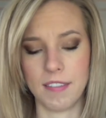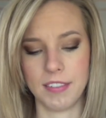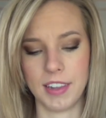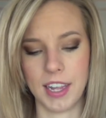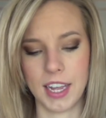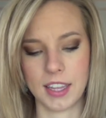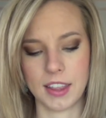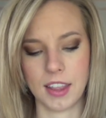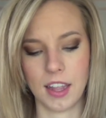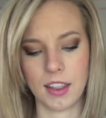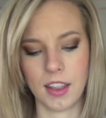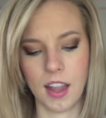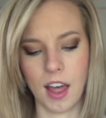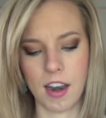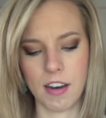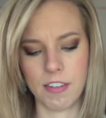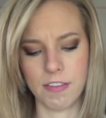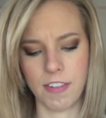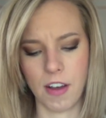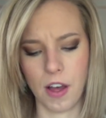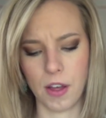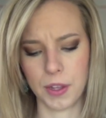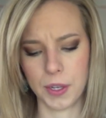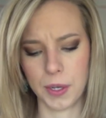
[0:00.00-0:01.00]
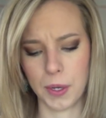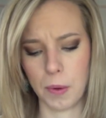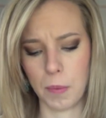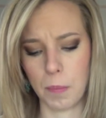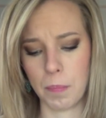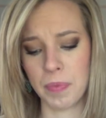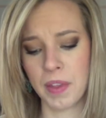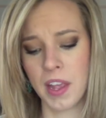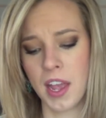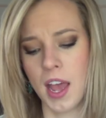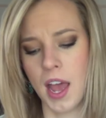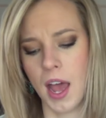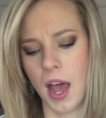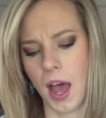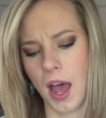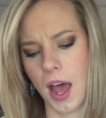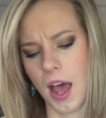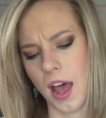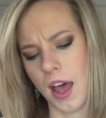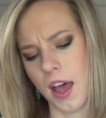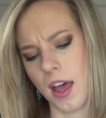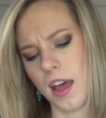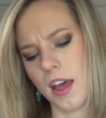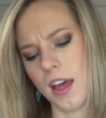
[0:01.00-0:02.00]
of length, a lot of volume.
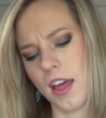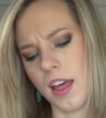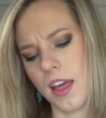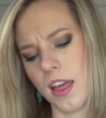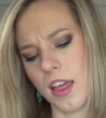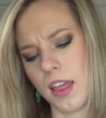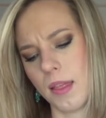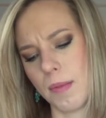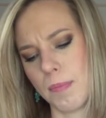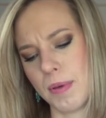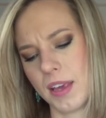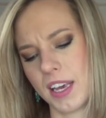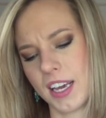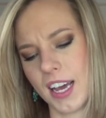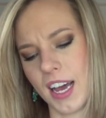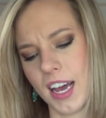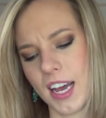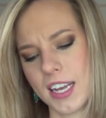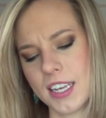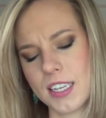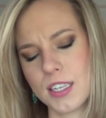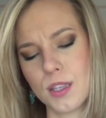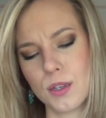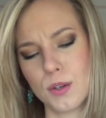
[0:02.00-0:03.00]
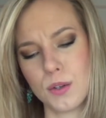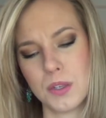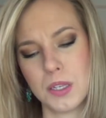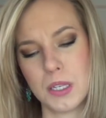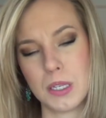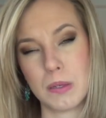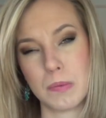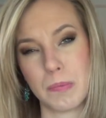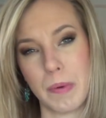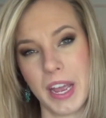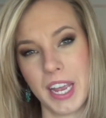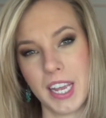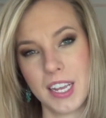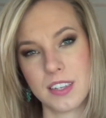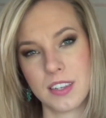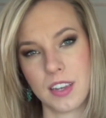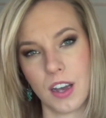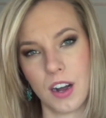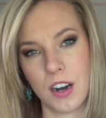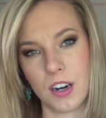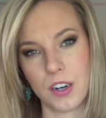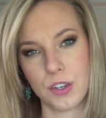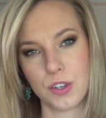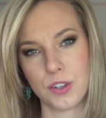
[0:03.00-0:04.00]
Because those spikes
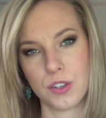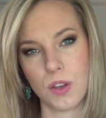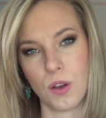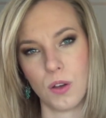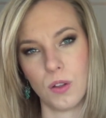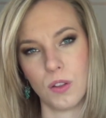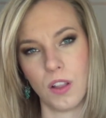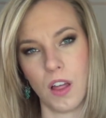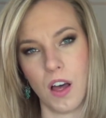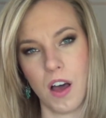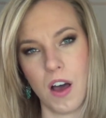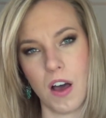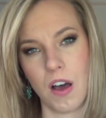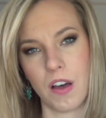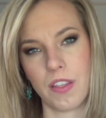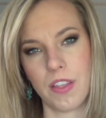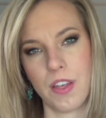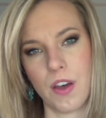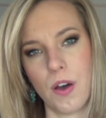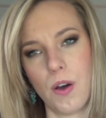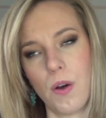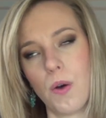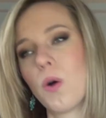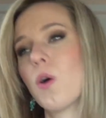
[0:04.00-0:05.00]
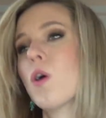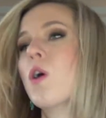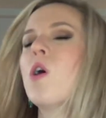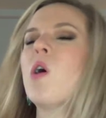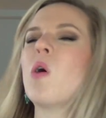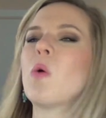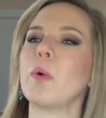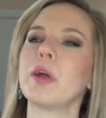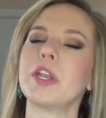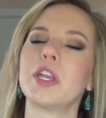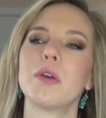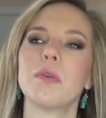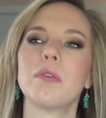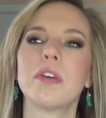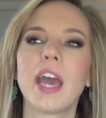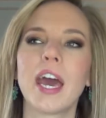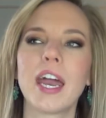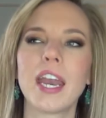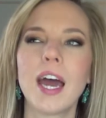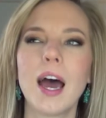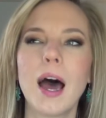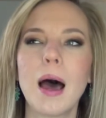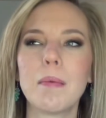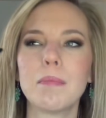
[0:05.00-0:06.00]
are so long though, when you
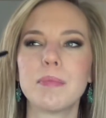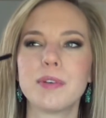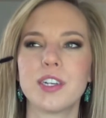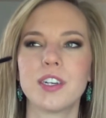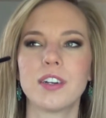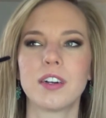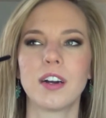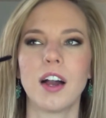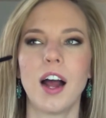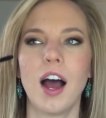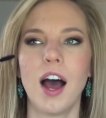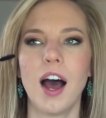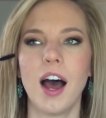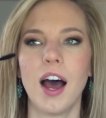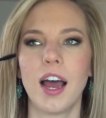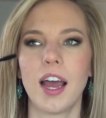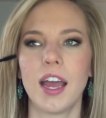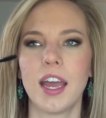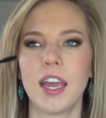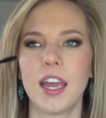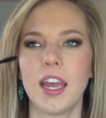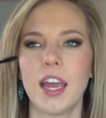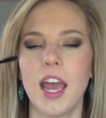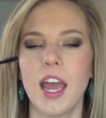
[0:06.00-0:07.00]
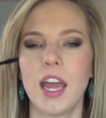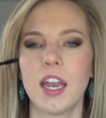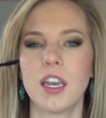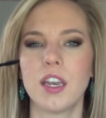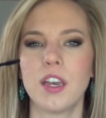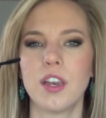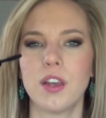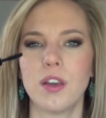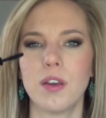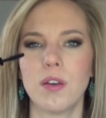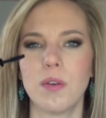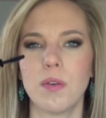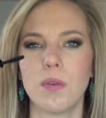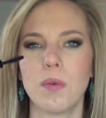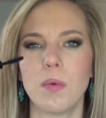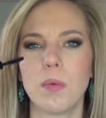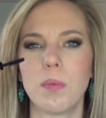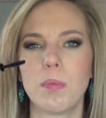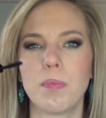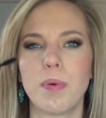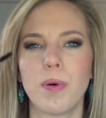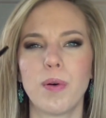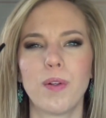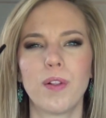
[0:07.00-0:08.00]
get it up to your eye and
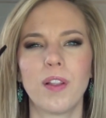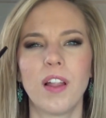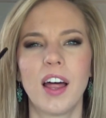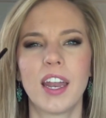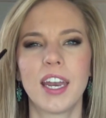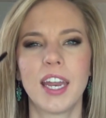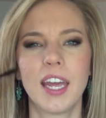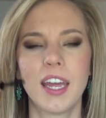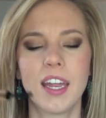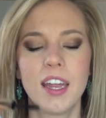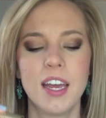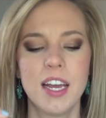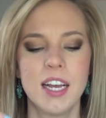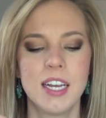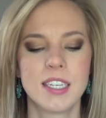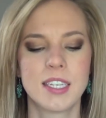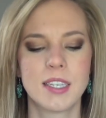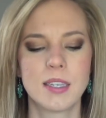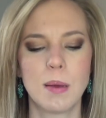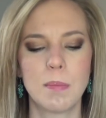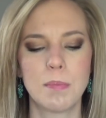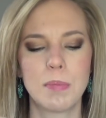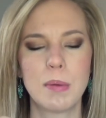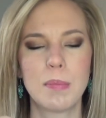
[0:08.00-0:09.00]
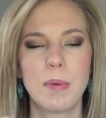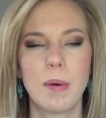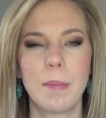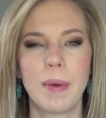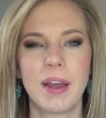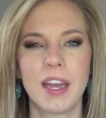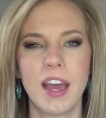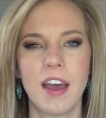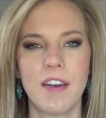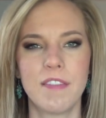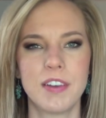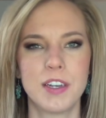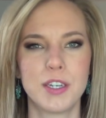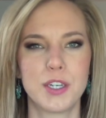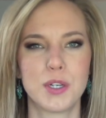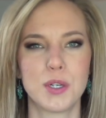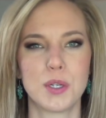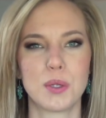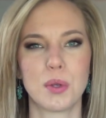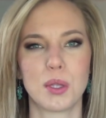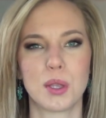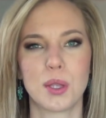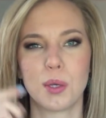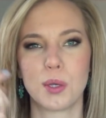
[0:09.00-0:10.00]
you pull on it, some people might have
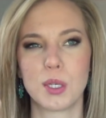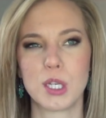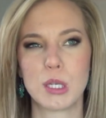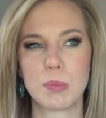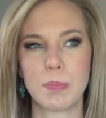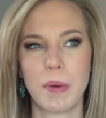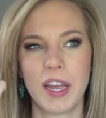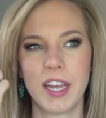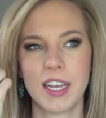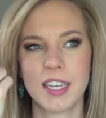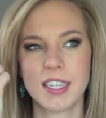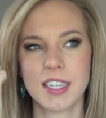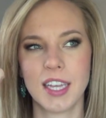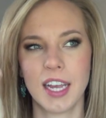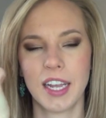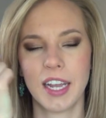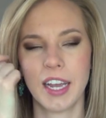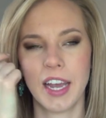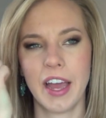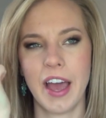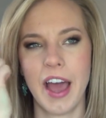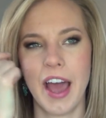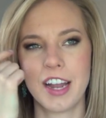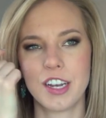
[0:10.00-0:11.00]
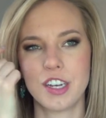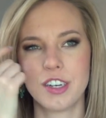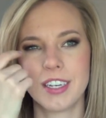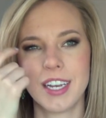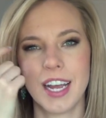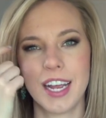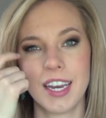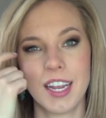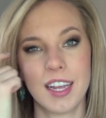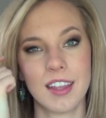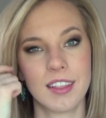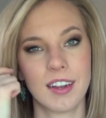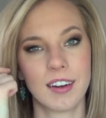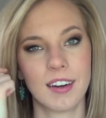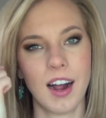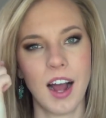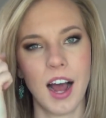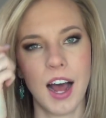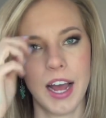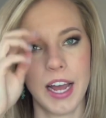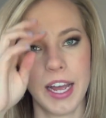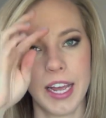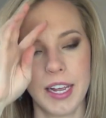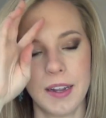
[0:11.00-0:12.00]
issues with those spikes like agitating their
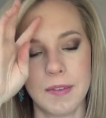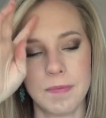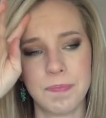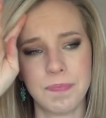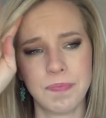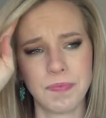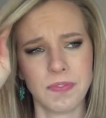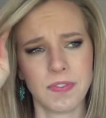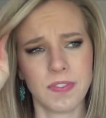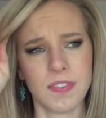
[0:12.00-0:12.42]
eye.